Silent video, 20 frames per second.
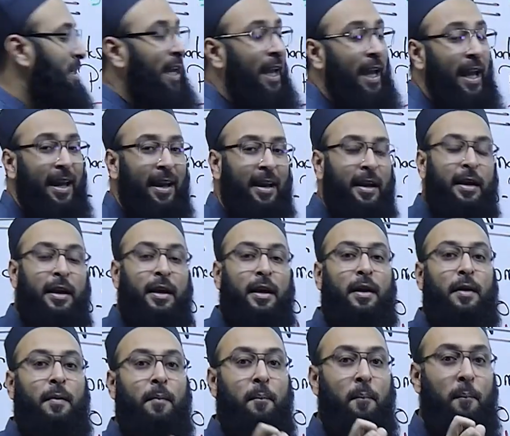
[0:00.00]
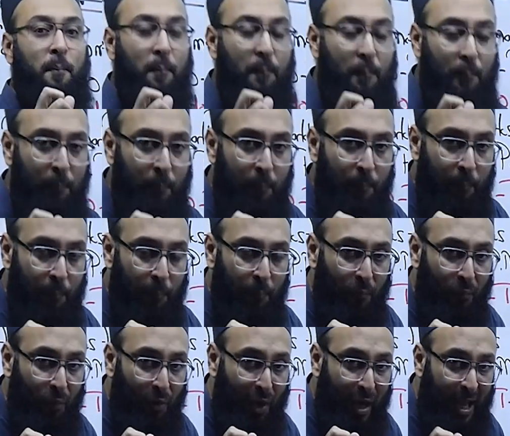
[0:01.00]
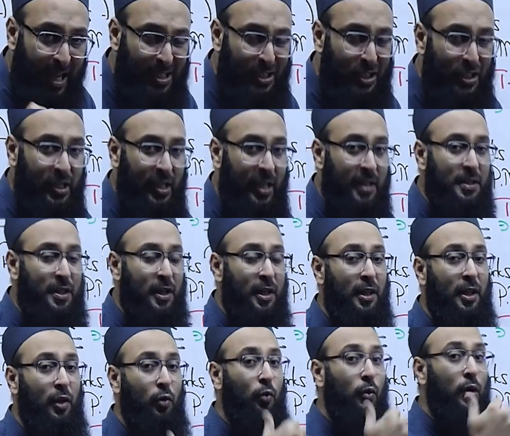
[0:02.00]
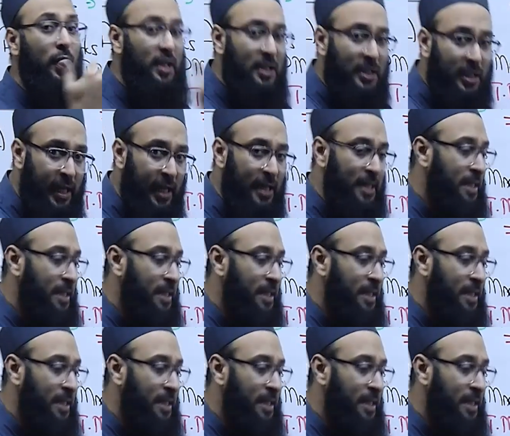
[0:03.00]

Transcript: say, let's consider the worst